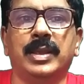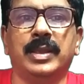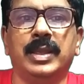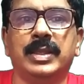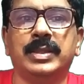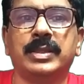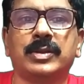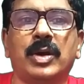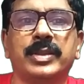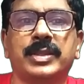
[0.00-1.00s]
In
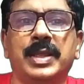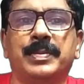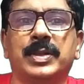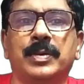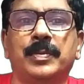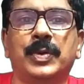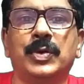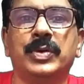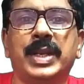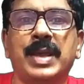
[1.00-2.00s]
this concept,
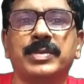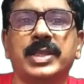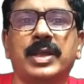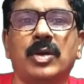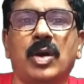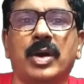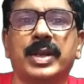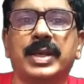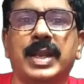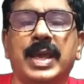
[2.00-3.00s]
programs are
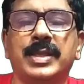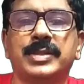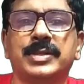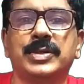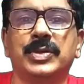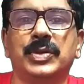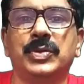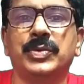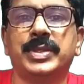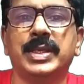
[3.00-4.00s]
organized
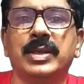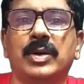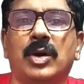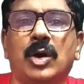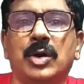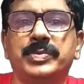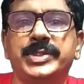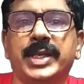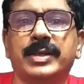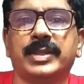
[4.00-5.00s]
using
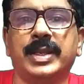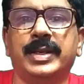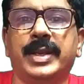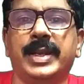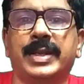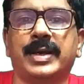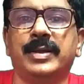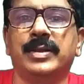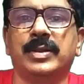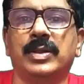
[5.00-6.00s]
objects and data.
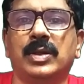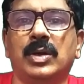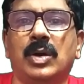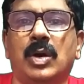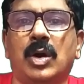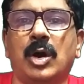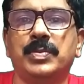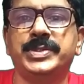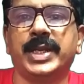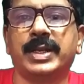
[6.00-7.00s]

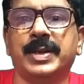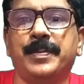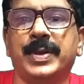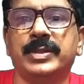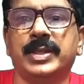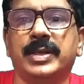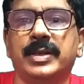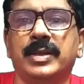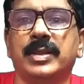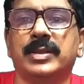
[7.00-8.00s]
Objects
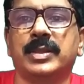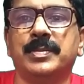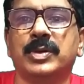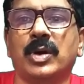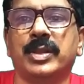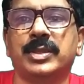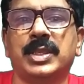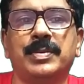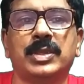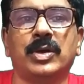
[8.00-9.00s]
represent some
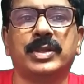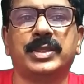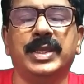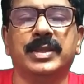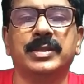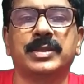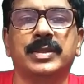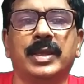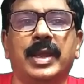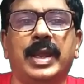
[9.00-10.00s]
concepts or things
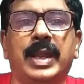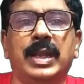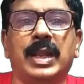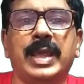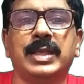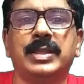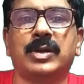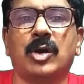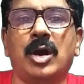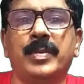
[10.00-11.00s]
and like
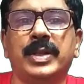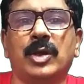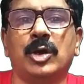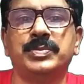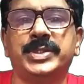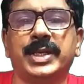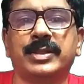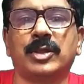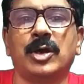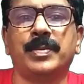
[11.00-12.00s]
the common
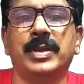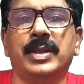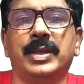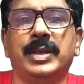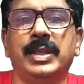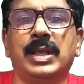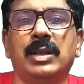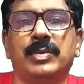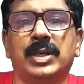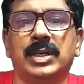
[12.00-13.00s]
objects of
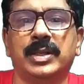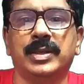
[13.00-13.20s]
real world.